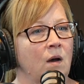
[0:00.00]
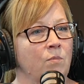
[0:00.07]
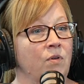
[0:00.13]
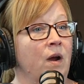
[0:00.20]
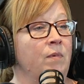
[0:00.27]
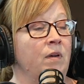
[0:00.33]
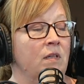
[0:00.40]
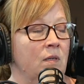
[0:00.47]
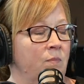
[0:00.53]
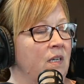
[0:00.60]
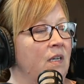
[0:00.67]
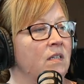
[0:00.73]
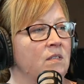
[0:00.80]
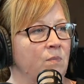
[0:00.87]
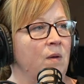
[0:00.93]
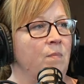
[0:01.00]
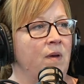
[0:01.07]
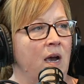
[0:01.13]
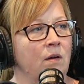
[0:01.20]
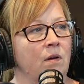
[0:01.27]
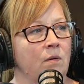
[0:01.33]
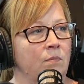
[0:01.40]
primarily because of my
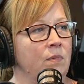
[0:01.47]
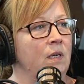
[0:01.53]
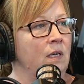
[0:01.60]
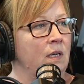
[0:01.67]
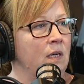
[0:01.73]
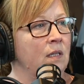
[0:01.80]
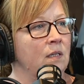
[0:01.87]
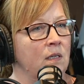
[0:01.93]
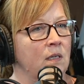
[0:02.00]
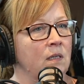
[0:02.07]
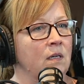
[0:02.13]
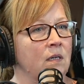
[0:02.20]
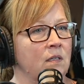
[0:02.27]
background being in the